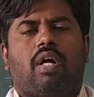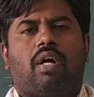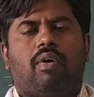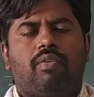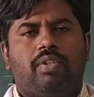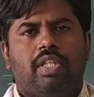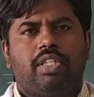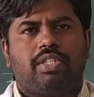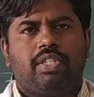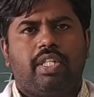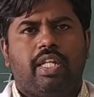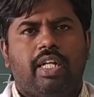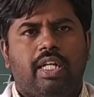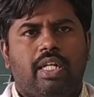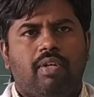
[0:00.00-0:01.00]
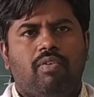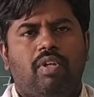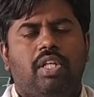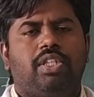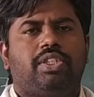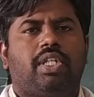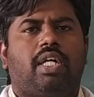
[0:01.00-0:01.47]
how this
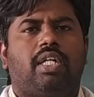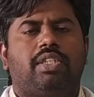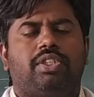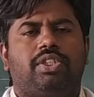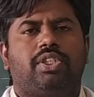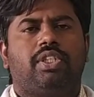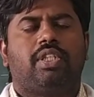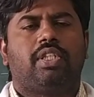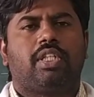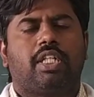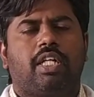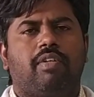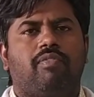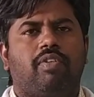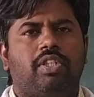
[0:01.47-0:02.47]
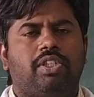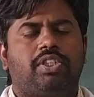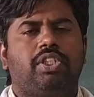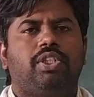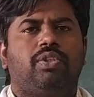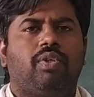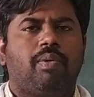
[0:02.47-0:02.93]
negatively charged
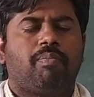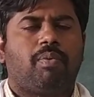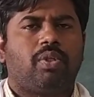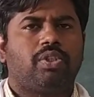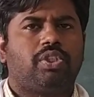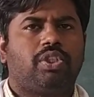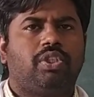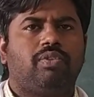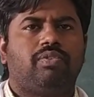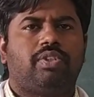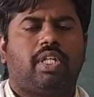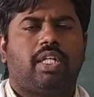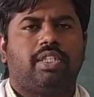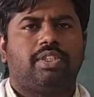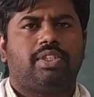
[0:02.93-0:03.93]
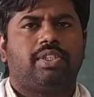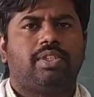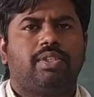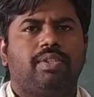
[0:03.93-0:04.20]
converts into a positive charge?